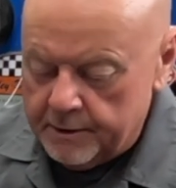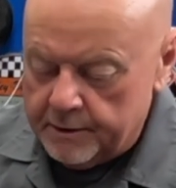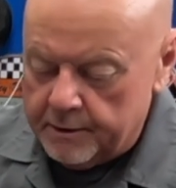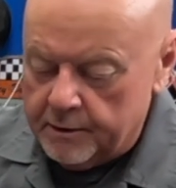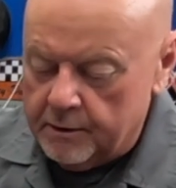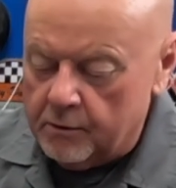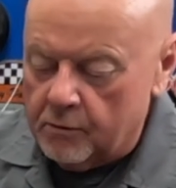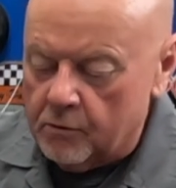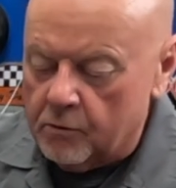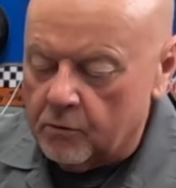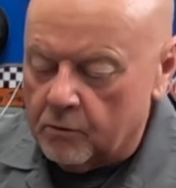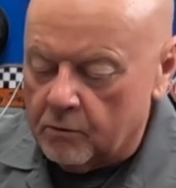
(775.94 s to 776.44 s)
you
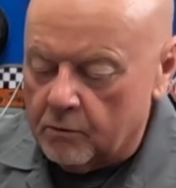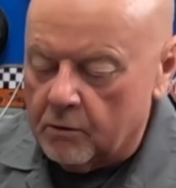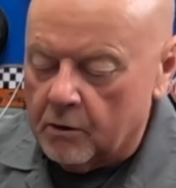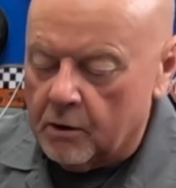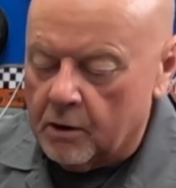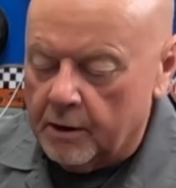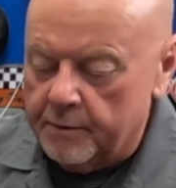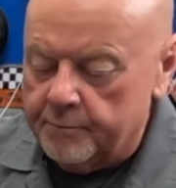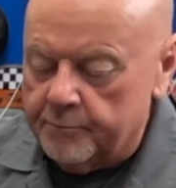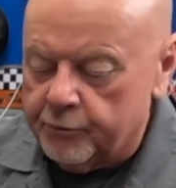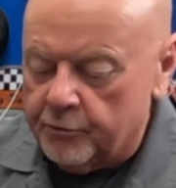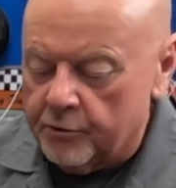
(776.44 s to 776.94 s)
go.
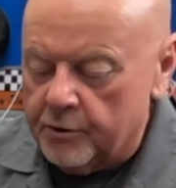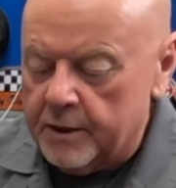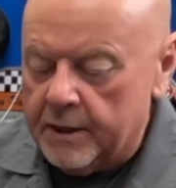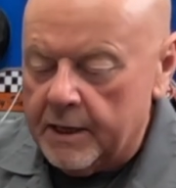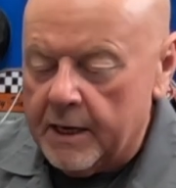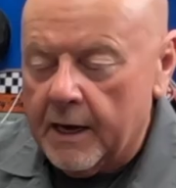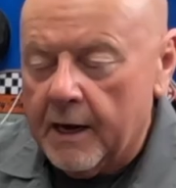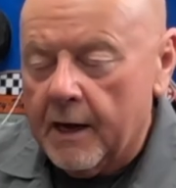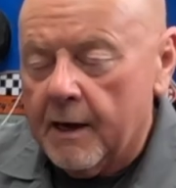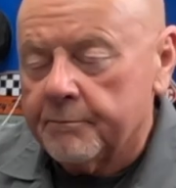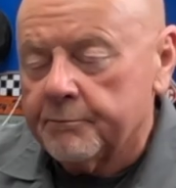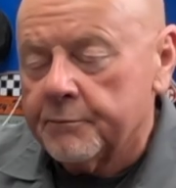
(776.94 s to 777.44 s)
I'm pretty
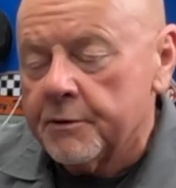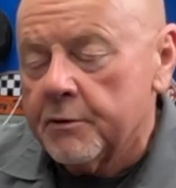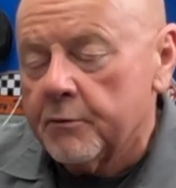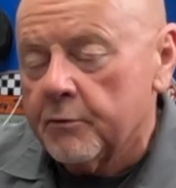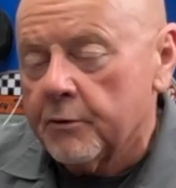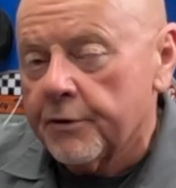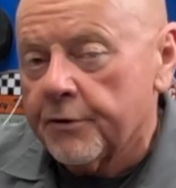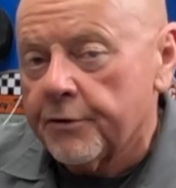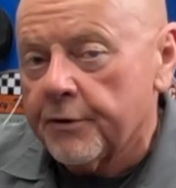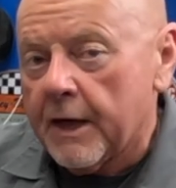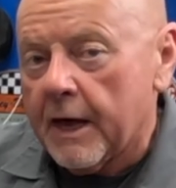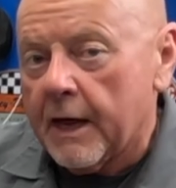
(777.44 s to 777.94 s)
happy
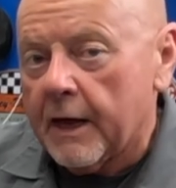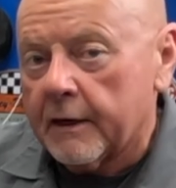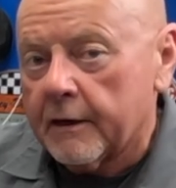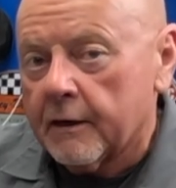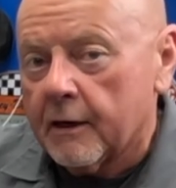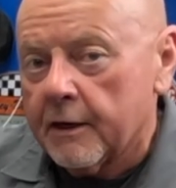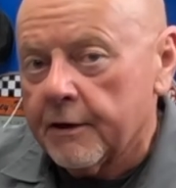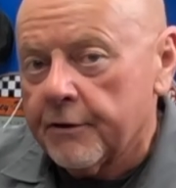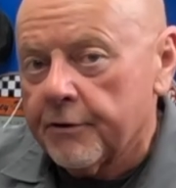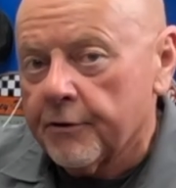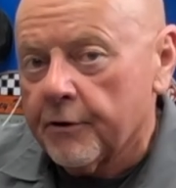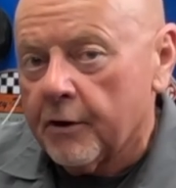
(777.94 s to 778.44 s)
with that.
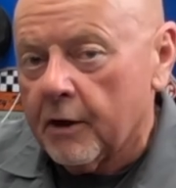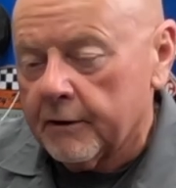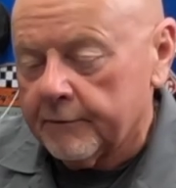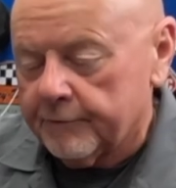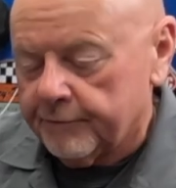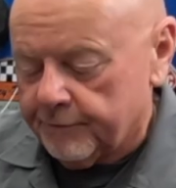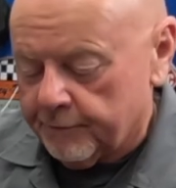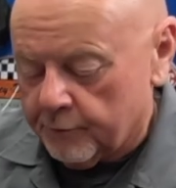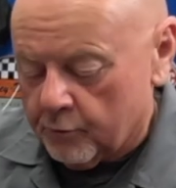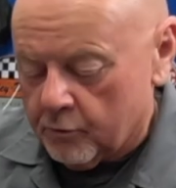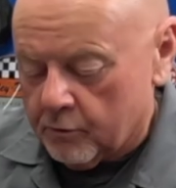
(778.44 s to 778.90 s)
I thought